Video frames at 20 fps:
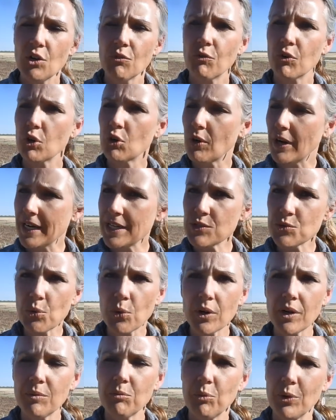For grain
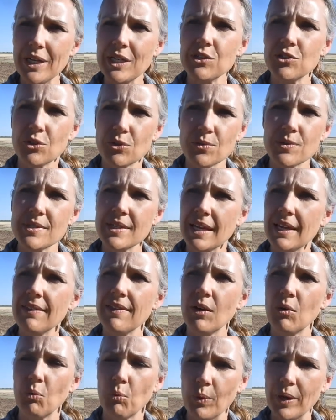sorghum, we do see
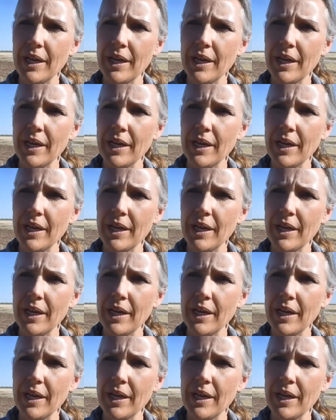that